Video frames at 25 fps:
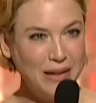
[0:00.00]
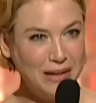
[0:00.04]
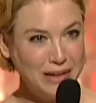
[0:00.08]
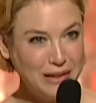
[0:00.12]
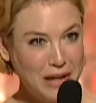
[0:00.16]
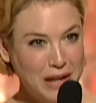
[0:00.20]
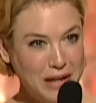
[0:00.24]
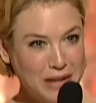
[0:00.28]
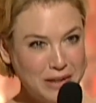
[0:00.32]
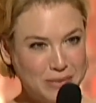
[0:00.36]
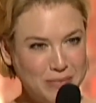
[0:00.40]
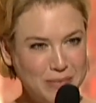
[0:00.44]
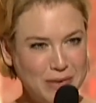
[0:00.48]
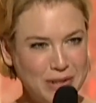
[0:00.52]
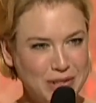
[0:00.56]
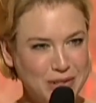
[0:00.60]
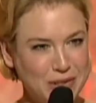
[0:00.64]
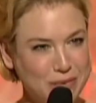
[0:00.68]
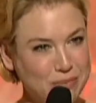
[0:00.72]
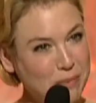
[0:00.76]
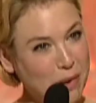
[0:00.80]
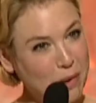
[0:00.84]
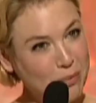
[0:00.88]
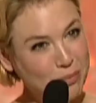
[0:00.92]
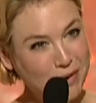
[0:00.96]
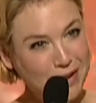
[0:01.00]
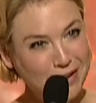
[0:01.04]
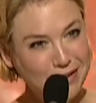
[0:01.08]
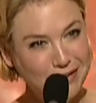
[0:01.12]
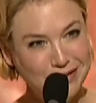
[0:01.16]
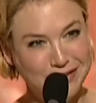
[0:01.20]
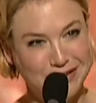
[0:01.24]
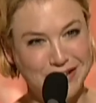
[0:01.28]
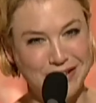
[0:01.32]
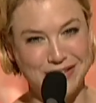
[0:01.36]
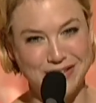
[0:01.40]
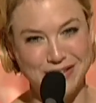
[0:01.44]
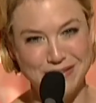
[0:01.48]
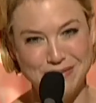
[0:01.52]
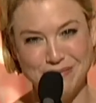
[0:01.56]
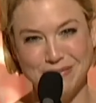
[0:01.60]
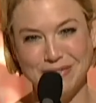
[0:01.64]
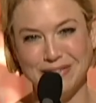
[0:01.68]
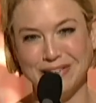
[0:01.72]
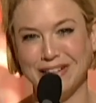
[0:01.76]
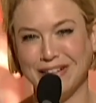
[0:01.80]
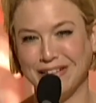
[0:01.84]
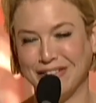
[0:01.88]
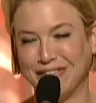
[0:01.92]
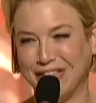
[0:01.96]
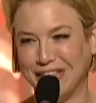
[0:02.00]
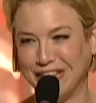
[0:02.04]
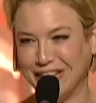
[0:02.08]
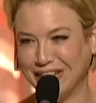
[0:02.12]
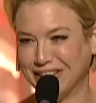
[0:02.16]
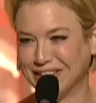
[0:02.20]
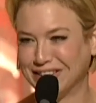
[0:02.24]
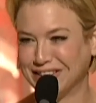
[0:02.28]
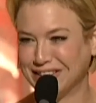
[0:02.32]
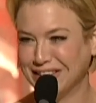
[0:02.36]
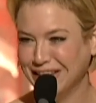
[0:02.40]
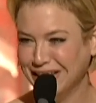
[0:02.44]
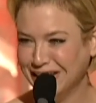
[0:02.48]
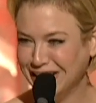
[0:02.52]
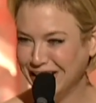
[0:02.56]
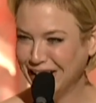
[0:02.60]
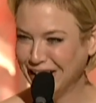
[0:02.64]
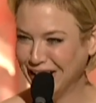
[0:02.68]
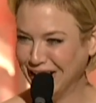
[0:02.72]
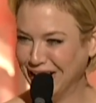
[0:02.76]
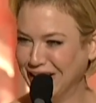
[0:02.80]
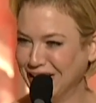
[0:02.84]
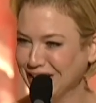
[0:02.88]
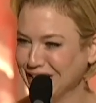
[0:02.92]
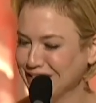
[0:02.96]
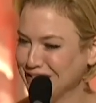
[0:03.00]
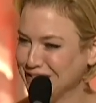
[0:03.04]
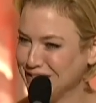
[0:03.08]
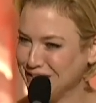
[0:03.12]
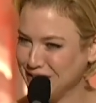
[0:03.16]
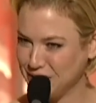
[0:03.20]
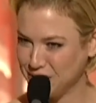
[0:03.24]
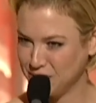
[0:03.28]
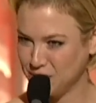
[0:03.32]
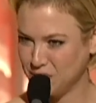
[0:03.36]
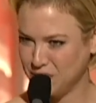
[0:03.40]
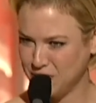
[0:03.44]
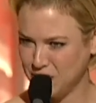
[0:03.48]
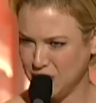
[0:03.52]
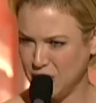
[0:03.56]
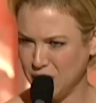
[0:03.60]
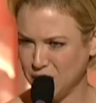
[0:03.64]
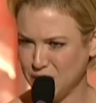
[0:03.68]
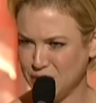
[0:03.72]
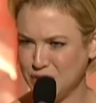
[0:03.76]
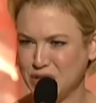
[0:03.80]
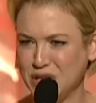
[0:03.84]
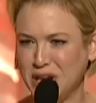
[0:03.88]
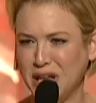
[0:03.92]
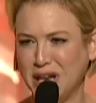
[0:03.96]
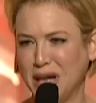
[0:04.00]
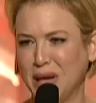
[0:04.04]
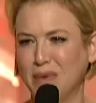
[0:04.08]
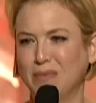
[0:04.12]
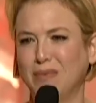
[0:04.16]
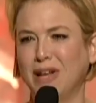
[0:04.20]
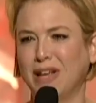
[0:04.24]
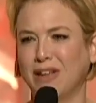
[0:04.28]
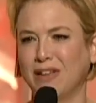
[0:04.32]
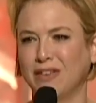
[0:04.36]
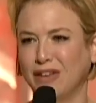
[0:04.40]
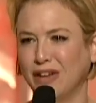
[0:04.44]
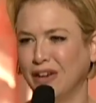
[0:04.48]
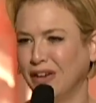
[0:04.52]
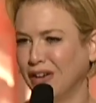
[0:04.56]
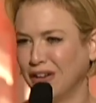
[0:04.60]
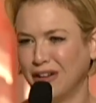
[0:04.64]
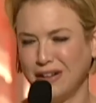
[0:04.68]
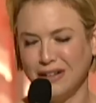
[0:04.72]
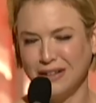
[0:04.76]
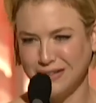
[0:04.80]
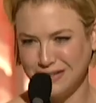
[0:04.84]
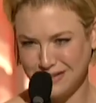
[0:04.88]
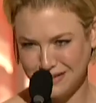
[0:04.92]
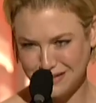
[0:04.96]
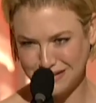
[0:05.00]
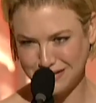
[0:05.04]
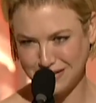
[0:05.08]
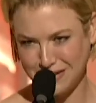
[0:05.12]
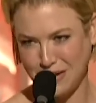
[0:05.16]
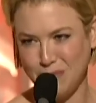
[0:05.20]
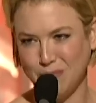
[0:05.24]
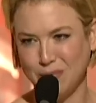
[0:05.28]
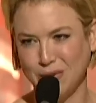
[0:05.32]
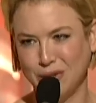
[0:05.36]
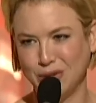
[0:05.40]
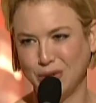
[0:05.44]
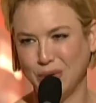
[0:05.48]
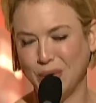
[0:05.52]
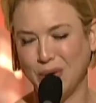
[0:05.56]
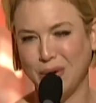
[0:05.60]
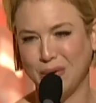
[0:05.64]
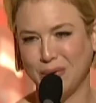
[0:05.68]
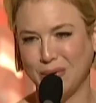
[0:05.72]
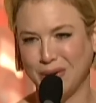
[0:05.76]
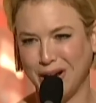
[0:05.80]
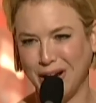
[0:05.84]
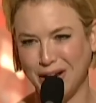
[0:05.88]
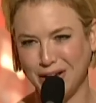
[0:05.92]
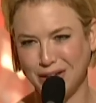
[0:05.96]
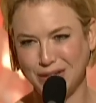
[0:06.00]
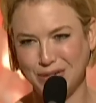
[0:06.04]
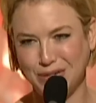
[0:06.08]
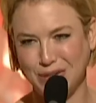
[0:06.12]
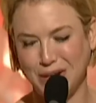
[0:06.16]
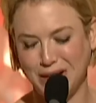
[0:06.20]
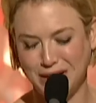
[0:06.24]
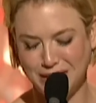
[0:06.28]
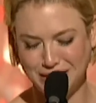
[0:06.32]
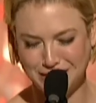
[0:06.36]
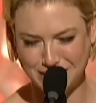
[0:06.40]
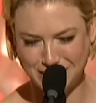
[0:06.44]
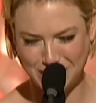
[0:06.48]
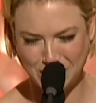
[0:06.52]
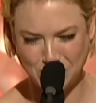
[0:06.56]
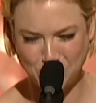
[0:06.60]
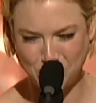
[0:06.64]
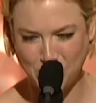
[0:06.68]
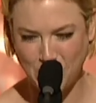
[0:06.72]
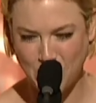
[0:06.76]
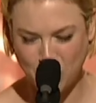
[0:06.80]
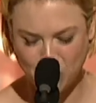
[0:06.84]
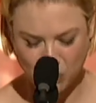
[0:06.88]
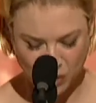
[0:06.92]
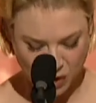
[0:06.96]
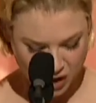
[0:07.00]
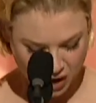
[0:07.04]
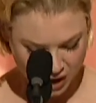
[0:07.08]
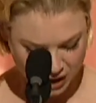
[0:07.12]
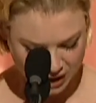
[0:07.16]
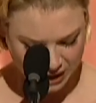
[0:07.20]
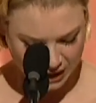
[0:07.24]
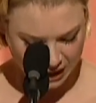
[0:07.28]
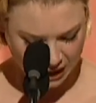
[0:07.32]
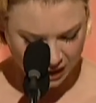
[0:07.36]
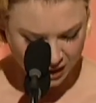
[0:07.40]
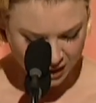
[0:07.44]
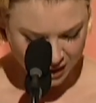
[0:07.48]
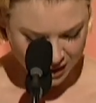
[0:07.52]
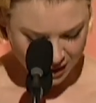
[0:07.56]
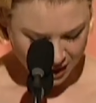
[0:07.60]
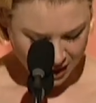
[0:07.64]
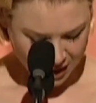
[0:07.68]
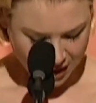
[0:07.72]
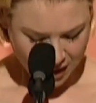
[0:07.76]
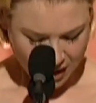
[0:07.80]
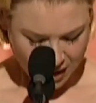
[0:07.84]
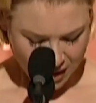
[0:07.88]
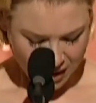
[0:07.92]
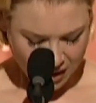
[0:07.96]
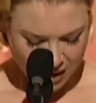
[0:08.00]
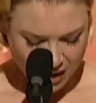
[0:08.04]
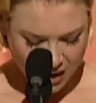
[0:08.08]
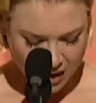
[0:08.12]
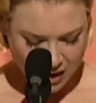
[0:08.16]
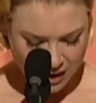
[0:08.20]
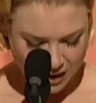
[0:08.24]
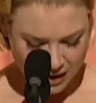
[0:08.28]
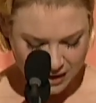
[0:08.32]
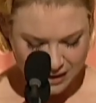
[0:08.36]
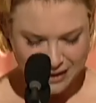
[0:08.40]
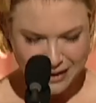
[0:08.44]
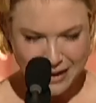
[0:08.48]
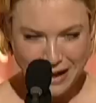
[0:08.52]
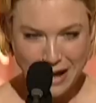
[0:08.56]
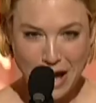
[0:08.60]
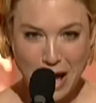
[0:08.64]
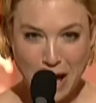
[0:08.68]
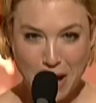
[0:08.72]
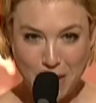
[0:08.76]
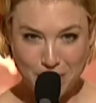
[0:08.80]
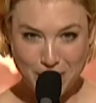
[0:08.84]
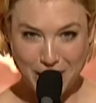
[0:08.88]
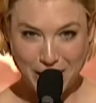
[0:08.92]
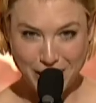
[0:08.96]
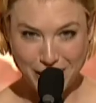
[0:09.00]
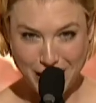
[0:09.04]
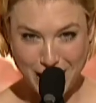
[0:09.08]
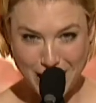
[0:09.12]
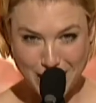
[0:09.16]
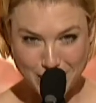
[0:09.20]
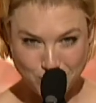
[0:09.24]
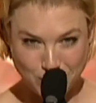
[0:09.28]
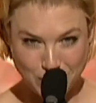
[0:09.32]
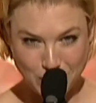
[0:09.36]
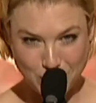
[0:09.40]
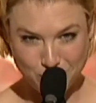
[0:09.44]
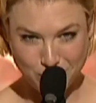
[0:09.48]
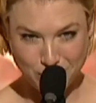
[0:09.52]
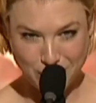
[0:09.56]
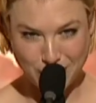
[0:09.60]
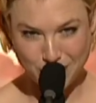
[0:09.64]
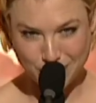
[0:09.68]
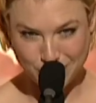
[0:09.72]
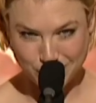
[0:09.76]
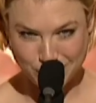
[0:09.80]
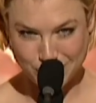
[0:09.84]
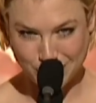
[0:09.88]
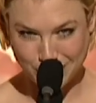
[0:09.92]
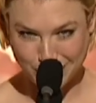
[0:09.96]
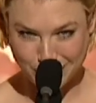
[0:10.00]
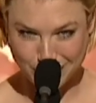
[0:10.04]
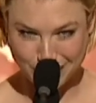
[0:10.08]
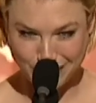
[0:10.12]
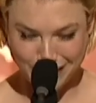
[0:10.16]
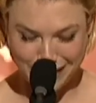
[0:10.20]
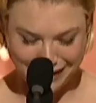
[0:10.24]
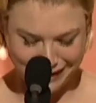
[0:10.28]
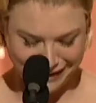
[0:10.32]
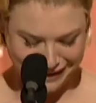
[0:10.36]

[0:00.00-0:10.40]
Not as much as my brother doesn't believe this. He used to yell, "Shut up," down the hall and slam the door when I tried to sing Paul McCartney. Uh, how about that, big brother Drew?